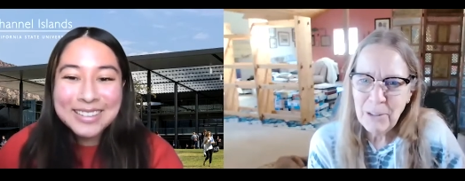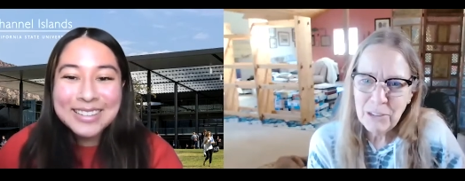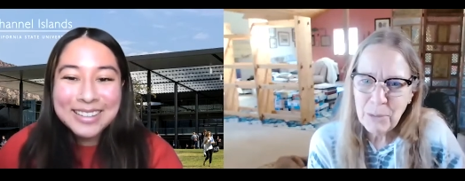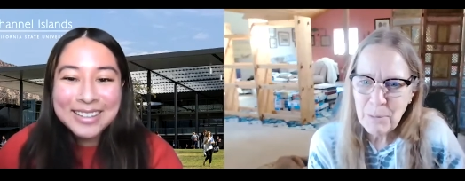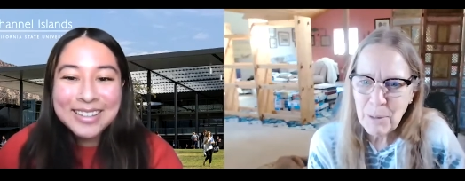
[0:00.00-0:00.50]
Speaker 1: wish
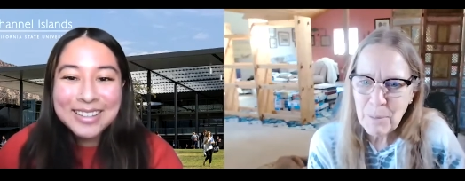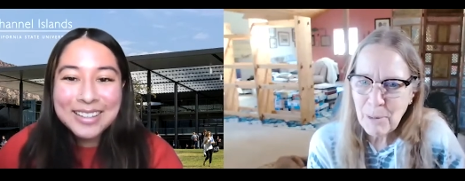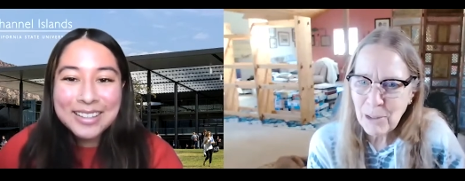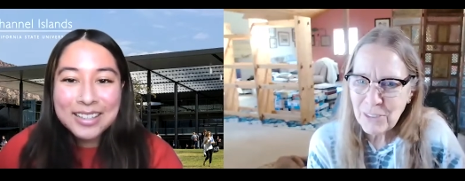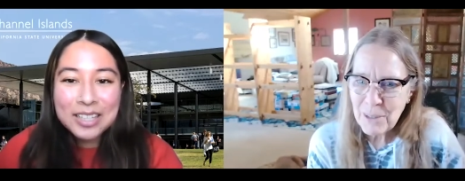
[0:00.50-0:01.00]
we were in
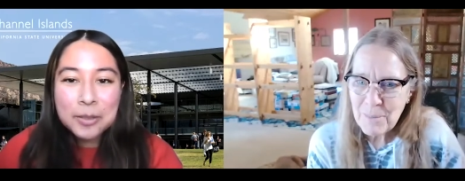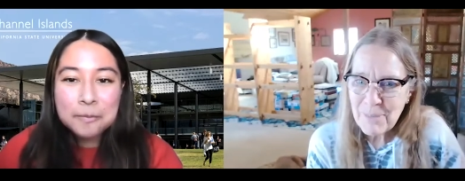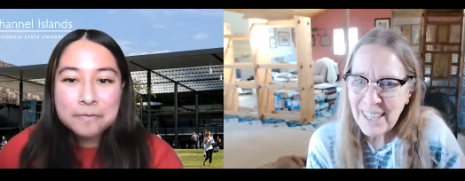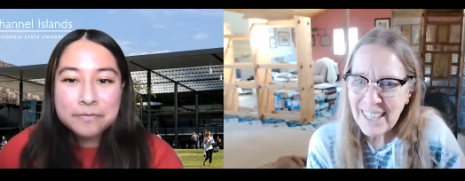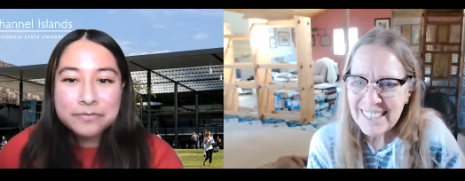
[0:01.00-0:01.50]
person,
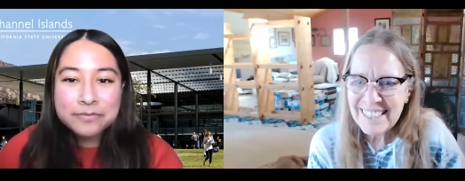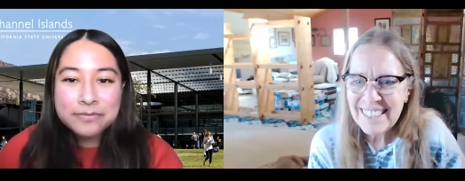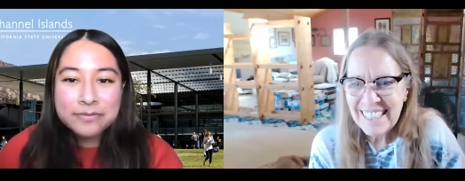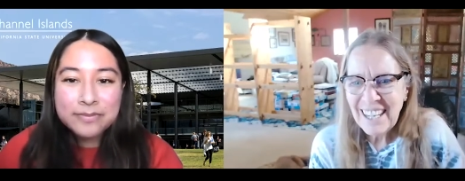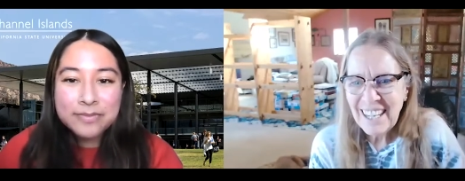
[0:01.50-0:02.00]
but
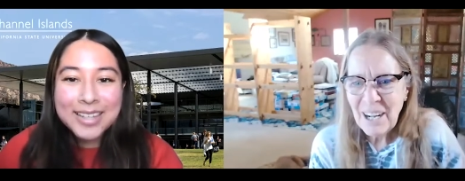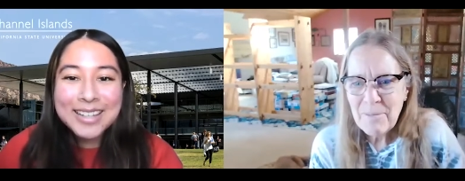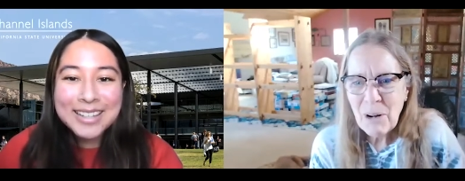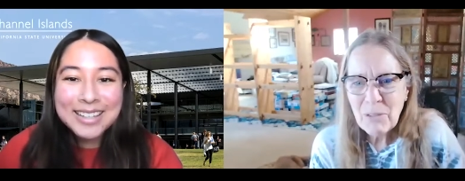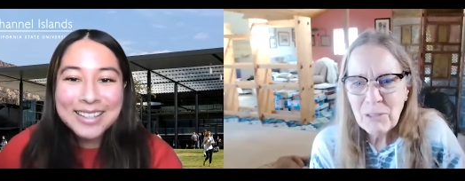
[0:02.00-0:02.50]

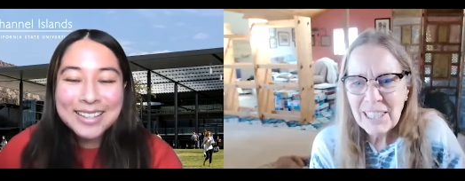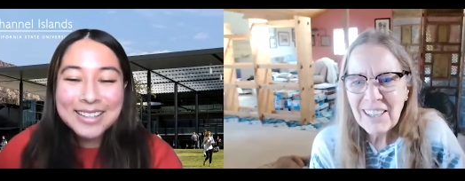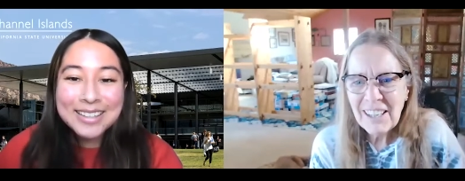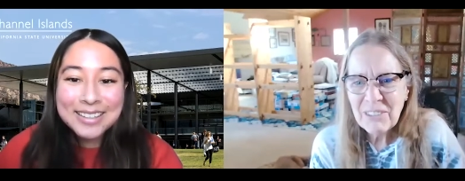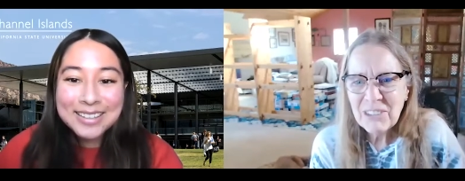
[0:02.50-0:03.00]
um, hopefully,
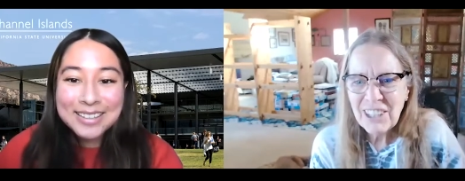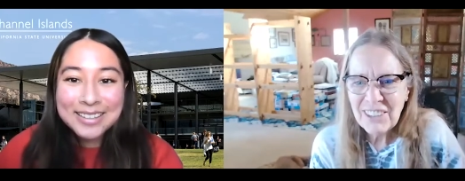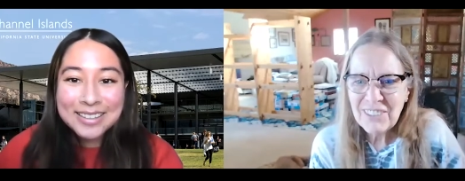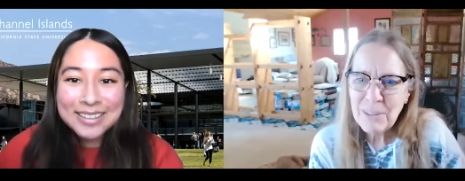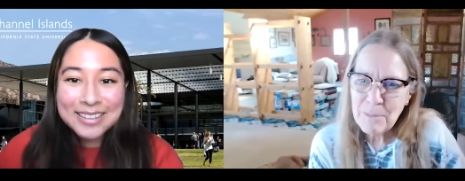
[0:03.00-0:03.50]
I'll have a
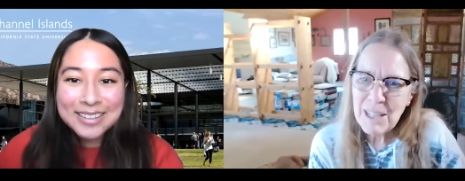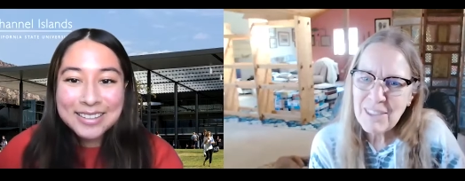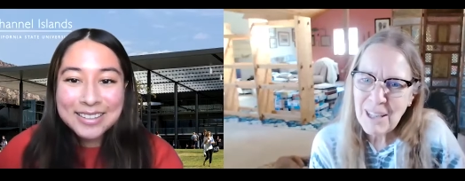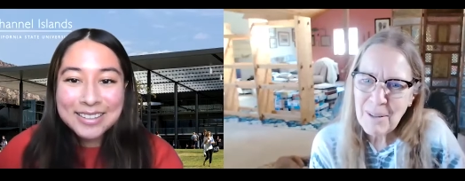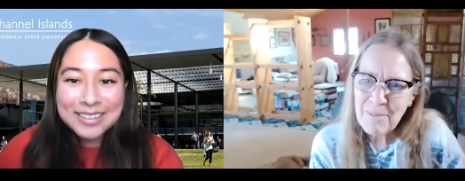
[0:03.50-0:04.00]
chance to
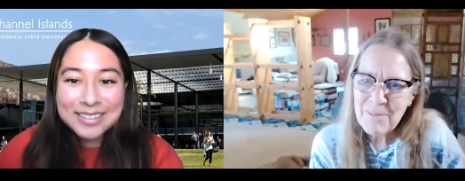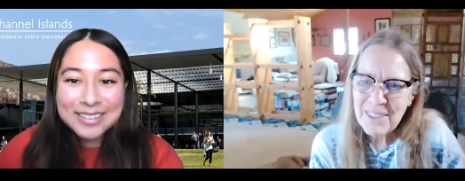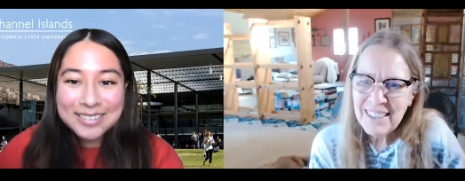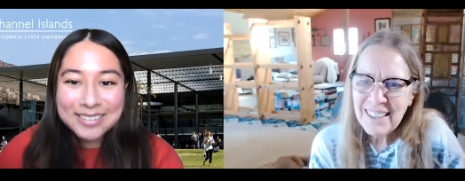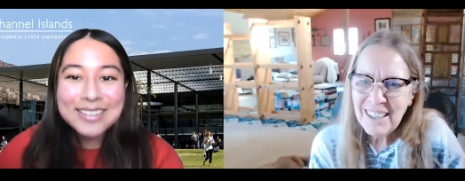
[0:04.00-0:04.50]
meet them
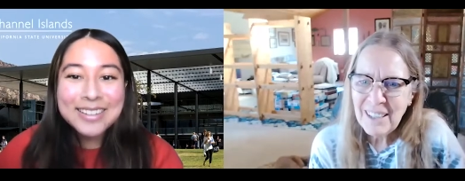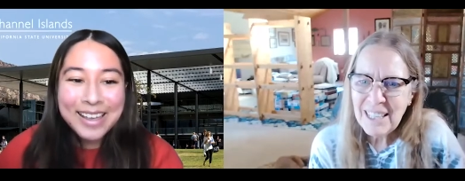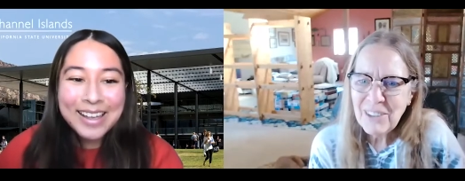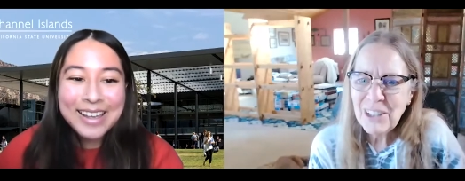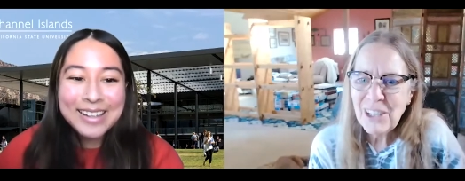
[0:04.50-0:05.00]

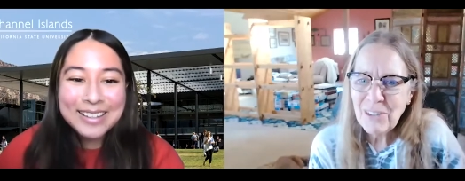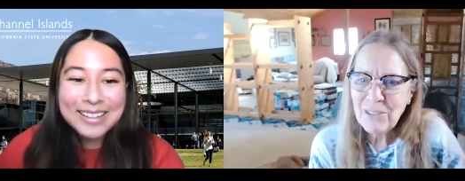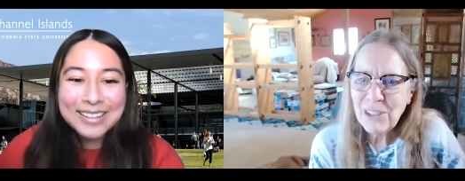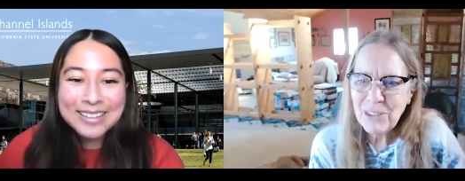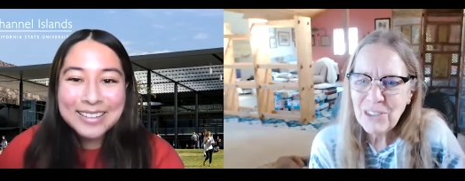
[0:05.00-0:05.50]
Speaker 2: yeah. in the
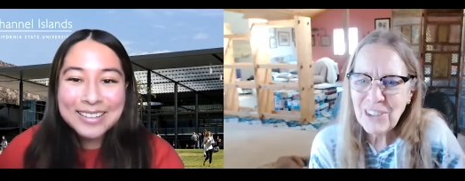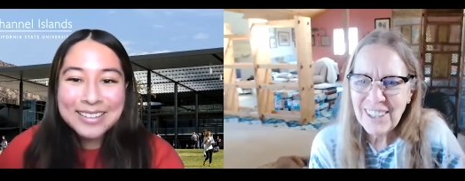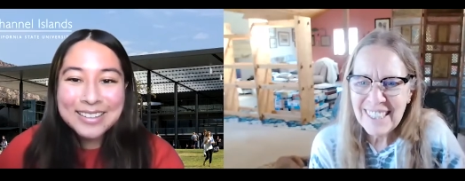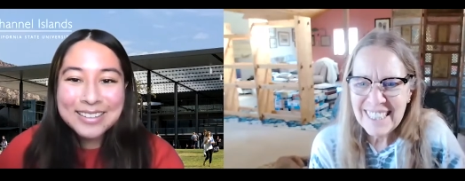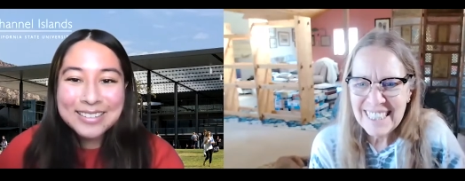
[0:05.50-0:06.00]

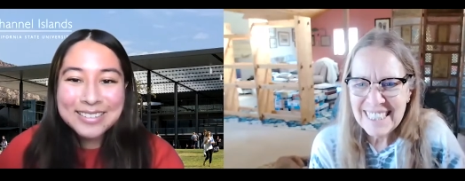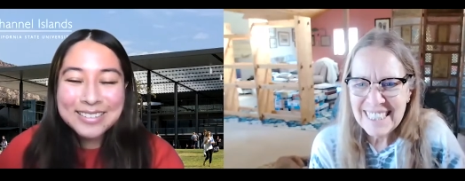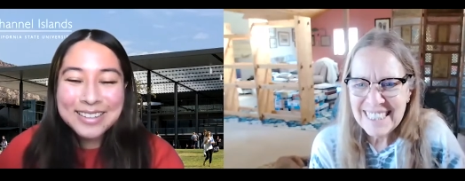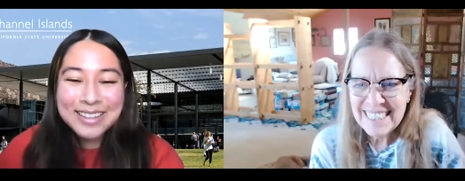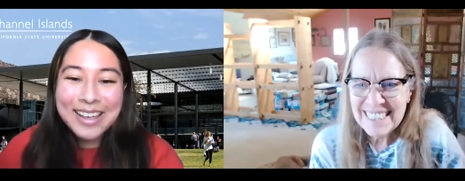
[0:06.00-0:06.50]
future.
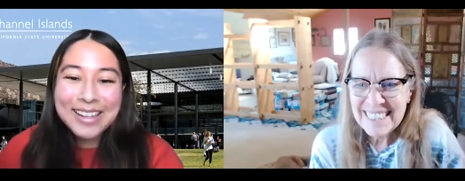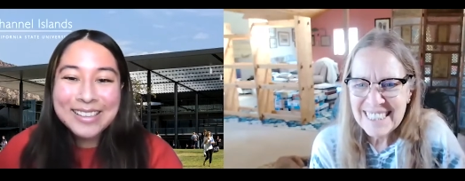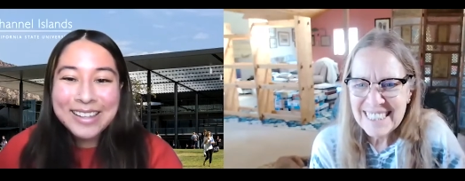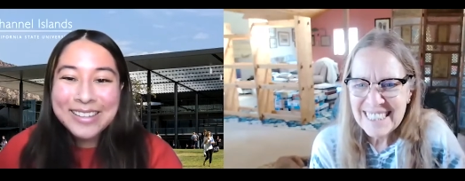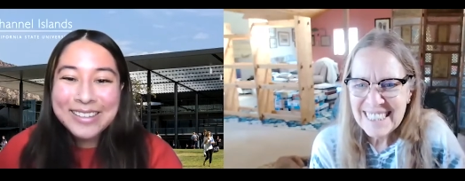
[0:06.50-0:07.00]
Yeah,
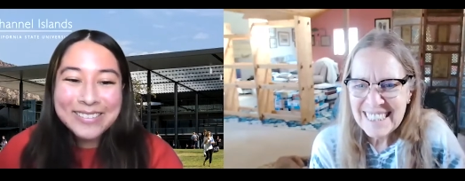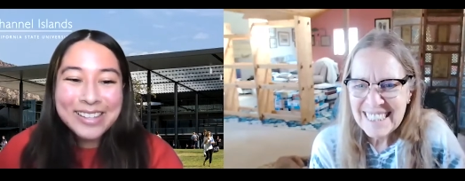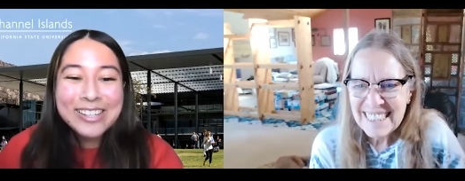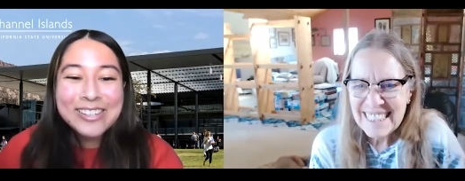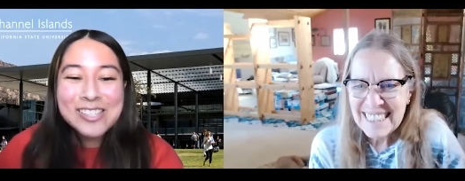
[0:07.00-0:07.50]
thank you.
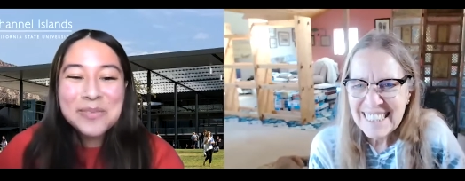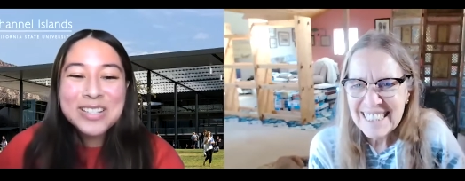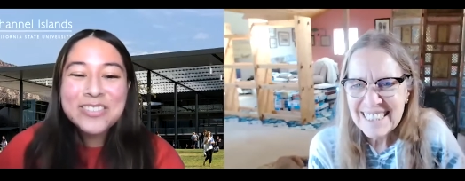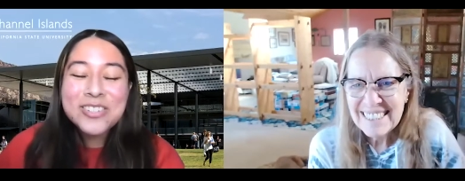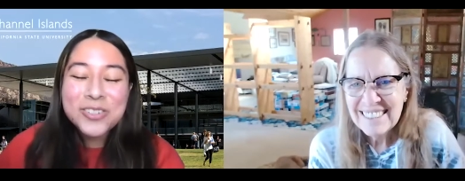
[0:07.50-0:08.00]
Thank you so
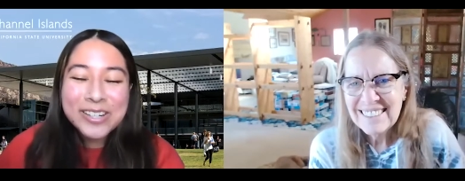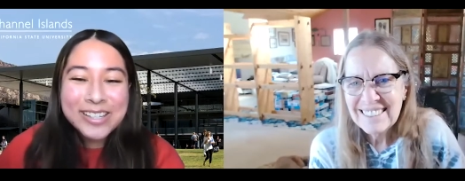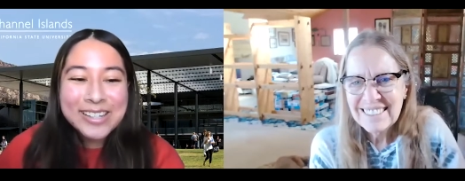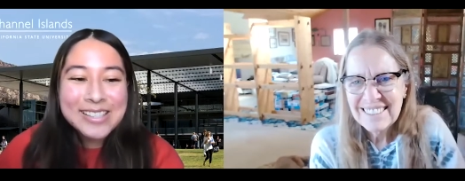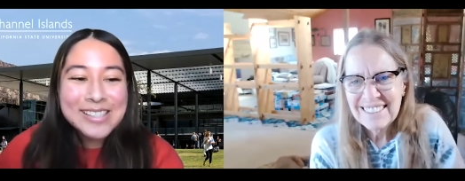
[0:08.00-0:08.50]
much for
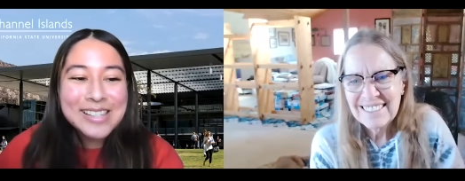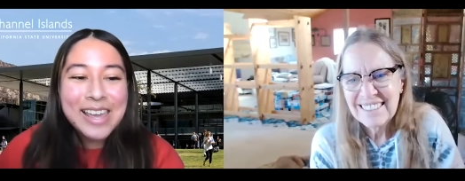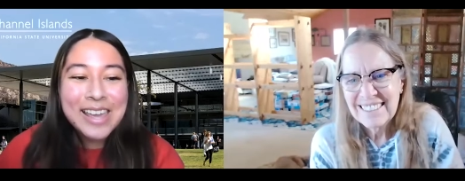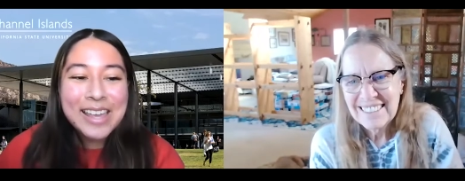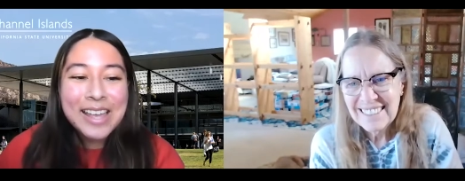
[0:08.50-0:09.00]
joining us
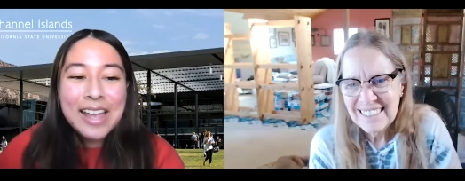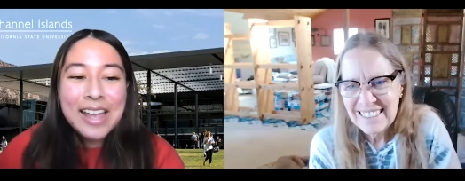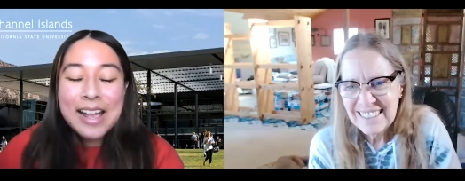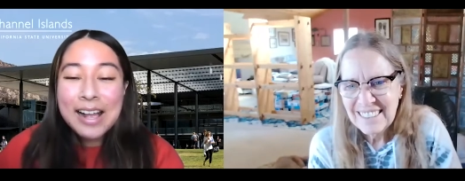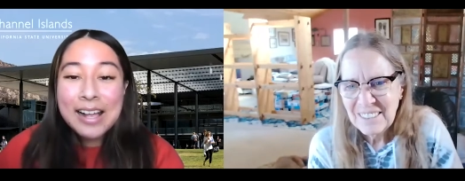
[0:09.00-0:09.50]
today.
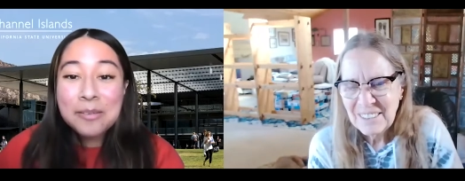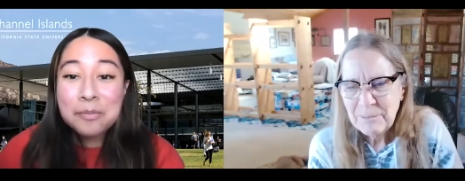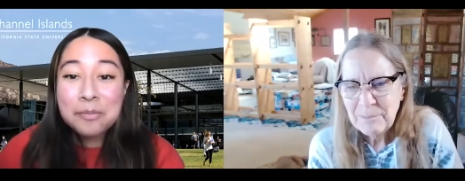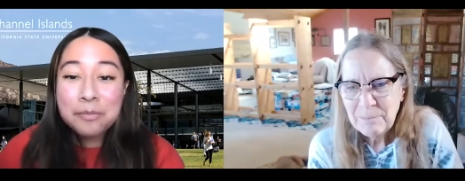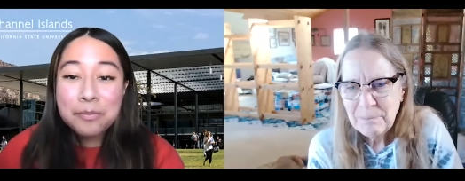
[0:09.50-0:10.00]

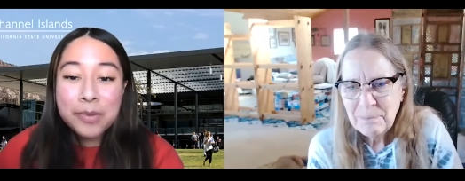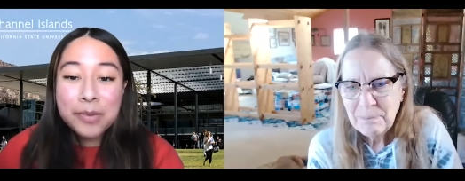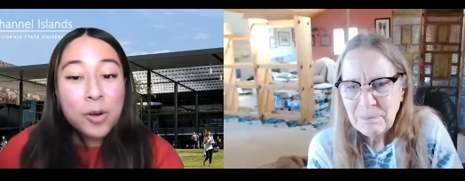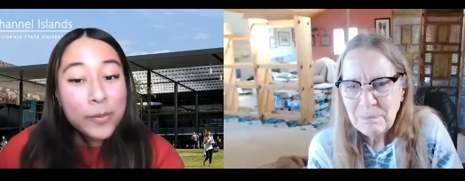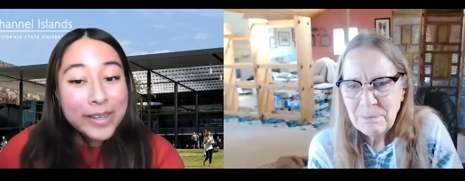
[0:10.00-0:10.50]
Um, before we